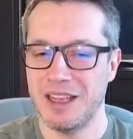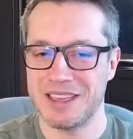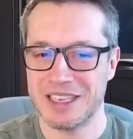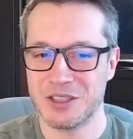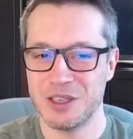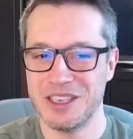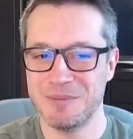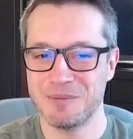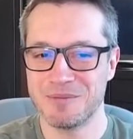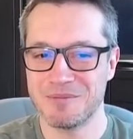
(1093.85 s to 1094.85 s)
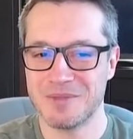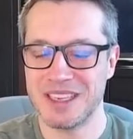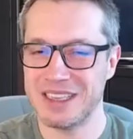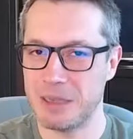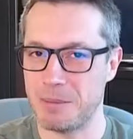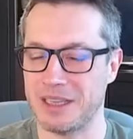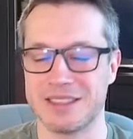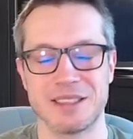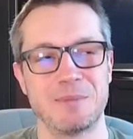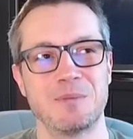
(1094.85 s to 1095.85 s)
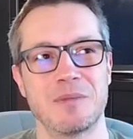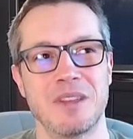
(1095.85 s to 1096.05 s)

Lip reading: And actually, it depends.